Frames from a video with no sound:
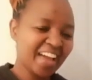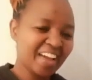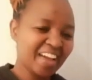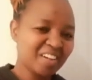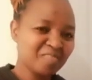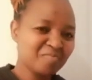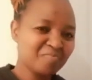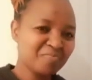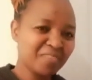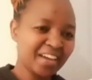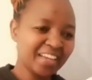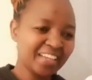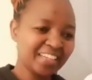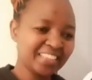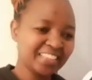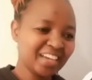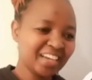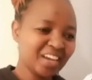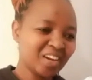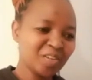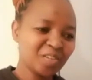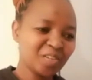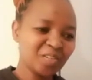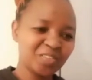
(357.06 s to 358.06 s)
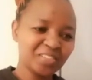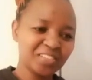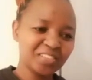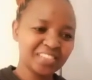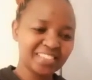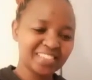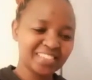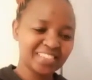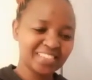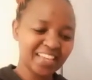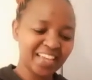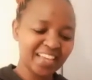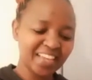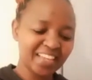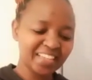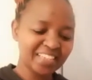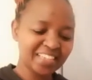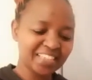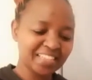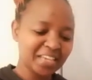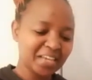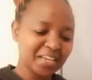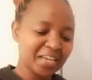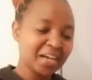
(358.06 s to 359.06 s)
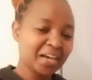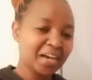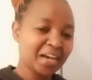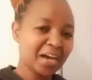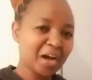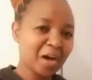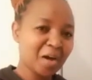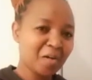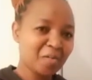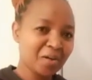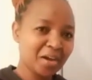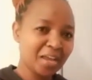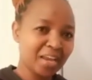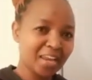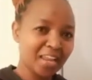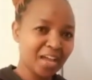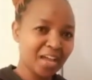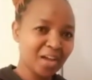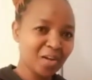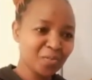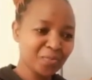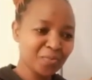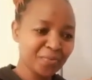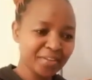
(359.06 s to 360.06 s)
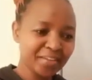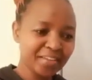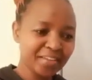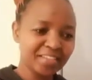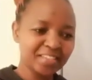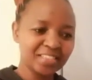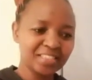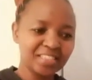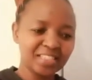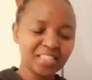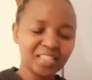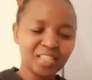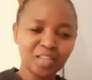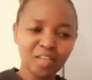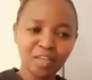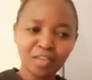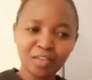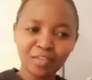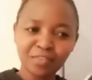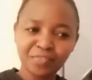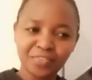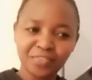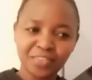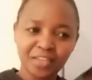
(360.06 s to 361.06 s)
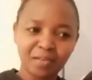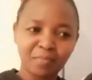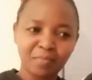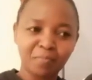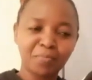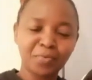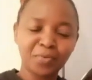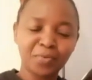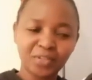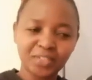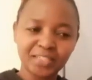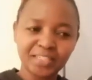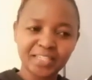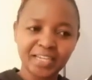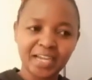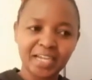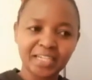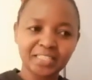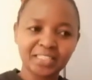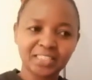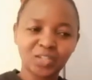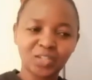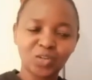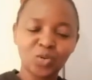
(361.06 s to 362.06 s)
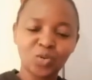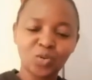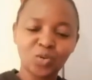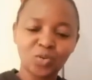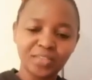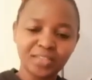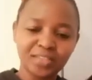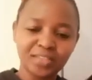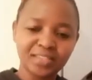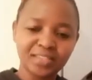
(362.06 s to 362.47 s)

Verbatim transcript: hope by now you understand our language. If the product or the